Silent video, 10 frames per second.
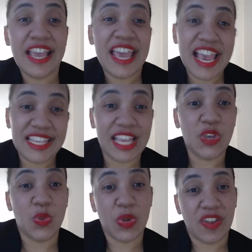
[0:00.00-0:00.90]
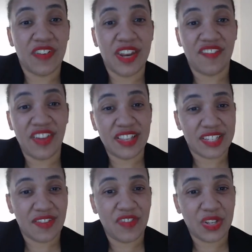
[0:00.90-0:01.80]
is that you do an event,
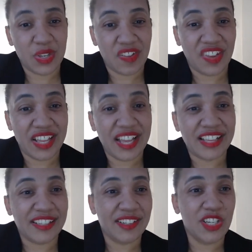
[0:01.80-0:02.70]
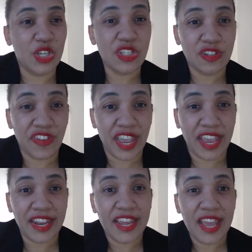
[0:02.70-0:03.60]
a virtual event. I'm a huge
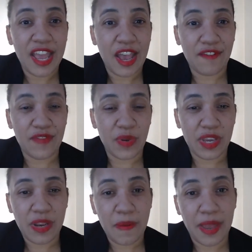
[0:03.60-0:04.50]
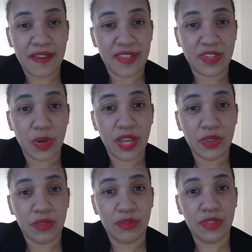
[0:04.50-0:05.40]
fan of doing an event. That's what
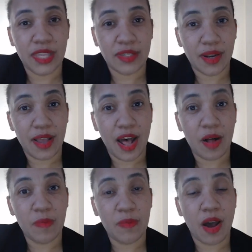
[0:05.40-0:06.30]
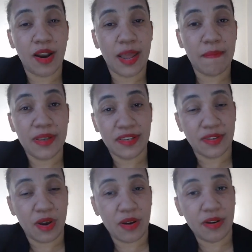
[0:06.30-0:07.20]
I help online business
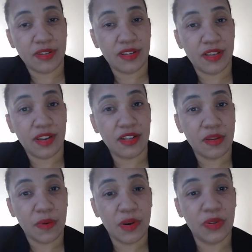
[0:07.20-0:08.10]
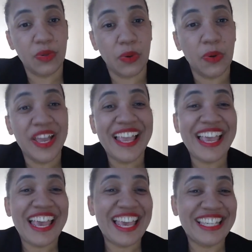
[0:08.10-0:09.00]
owners and entrepreneurs do
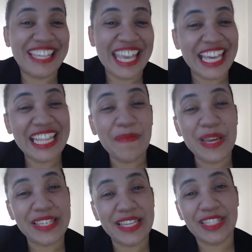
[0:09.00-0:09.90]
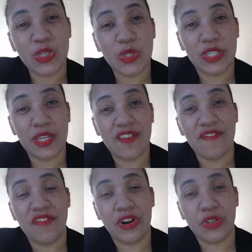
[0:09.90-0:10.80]
is scale their business using
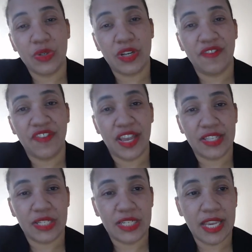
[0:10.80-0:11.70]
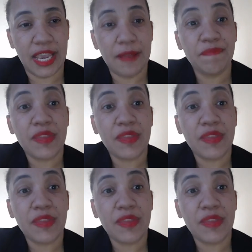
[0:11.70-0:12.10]
a virtual event. Okay.